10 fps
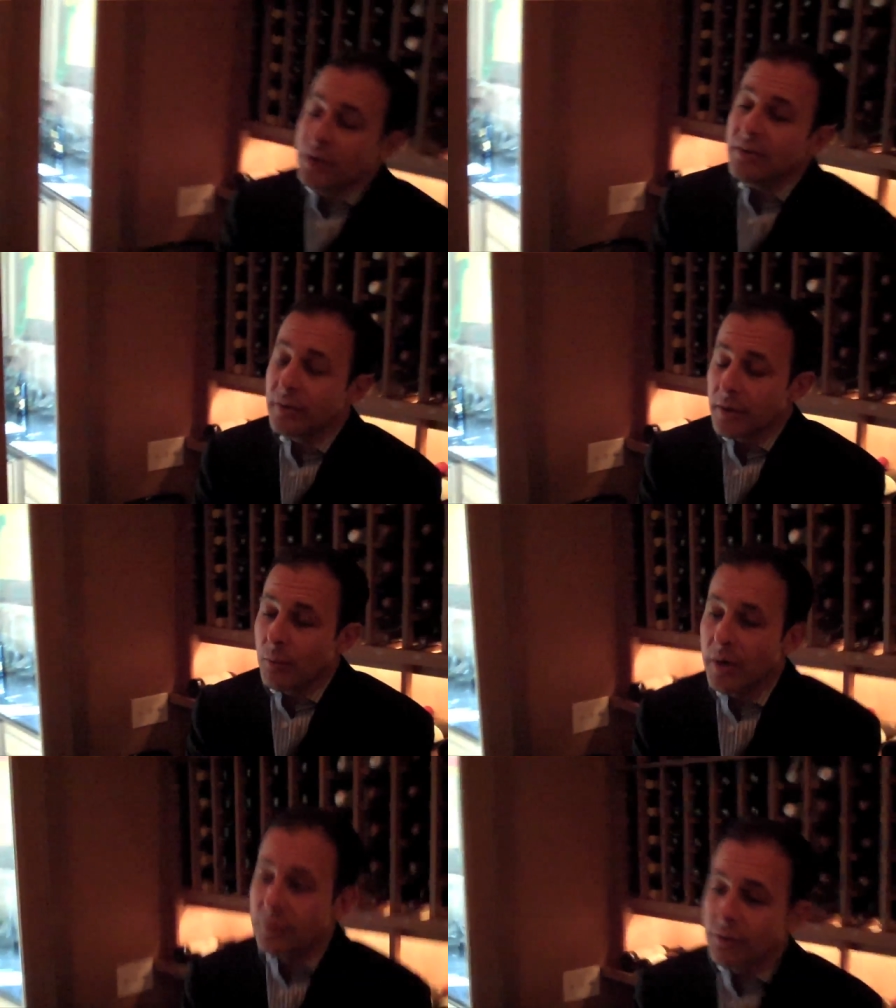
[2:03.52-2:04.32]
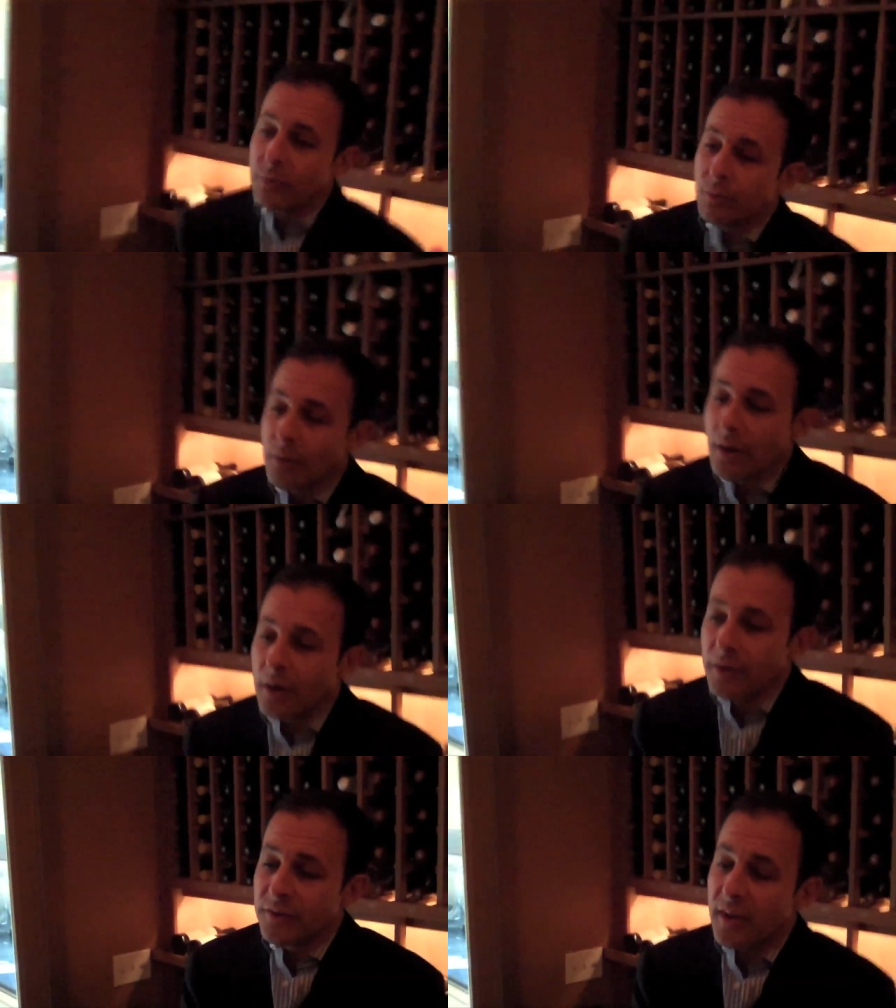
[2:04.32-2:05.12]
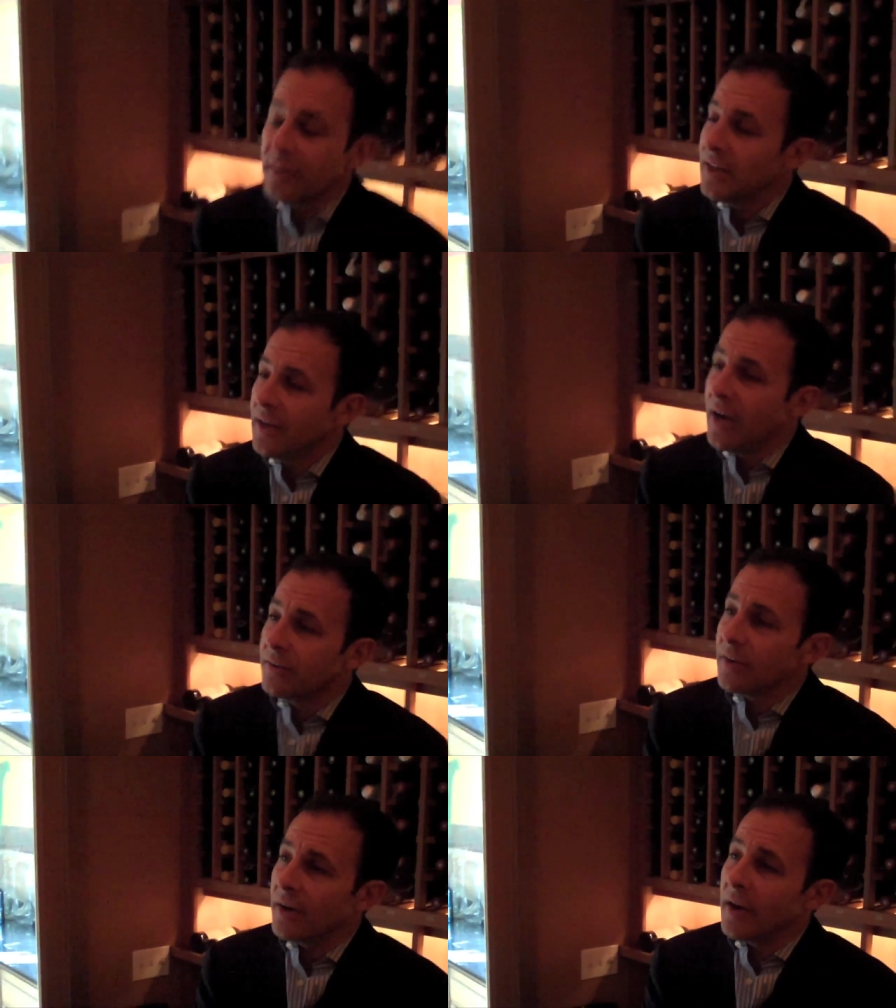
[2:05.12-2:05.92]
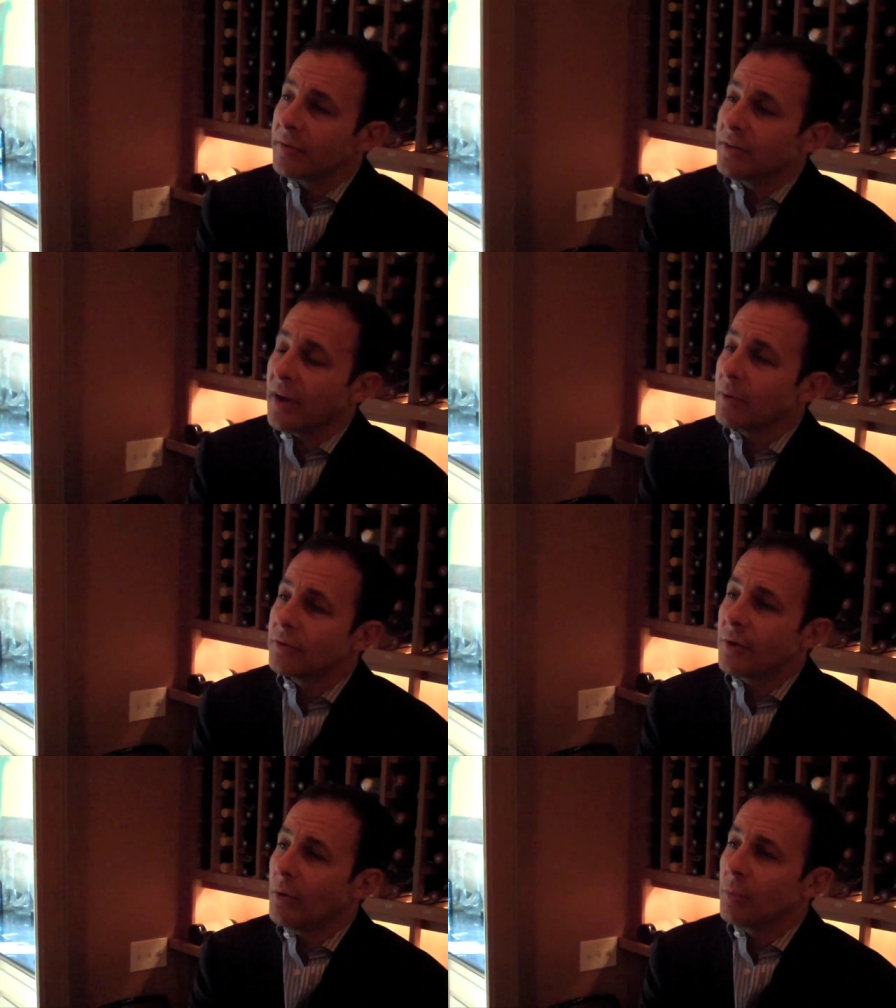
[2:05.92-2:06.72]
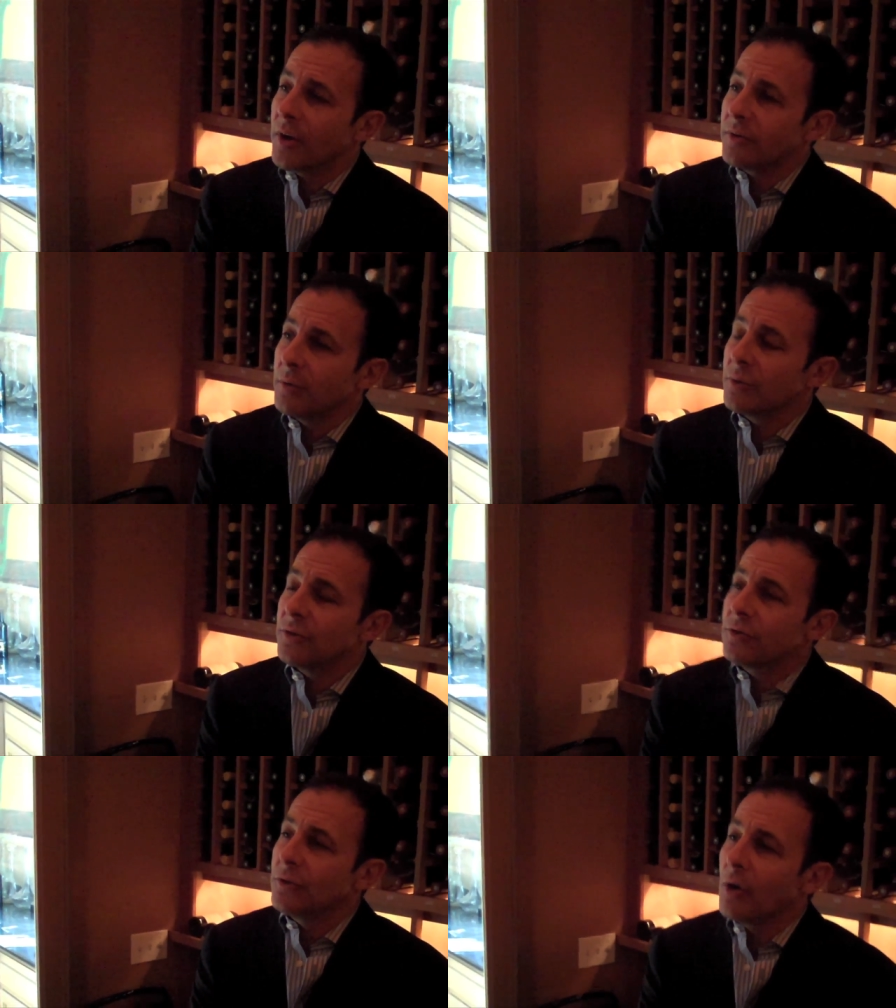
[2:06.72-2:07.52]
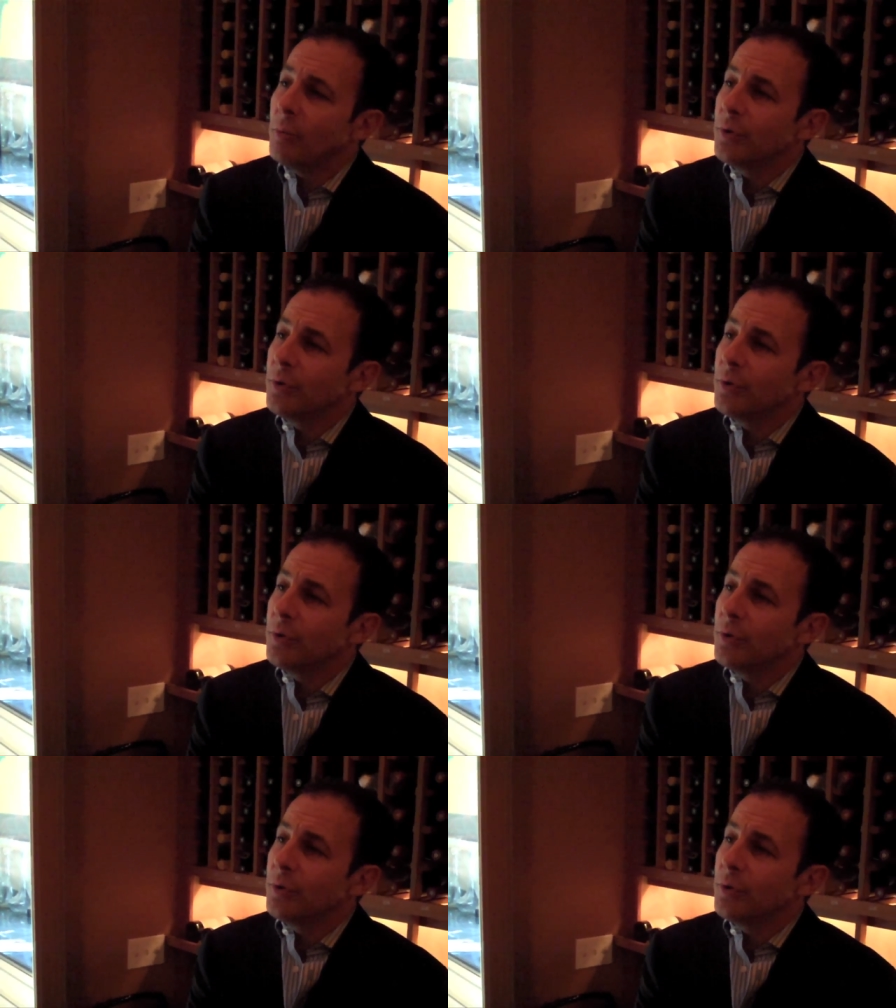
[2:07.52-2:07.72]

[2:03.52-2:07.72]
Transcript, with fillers: recently went to uh, Santa Ynez, and I have to say I was so impressed. It was so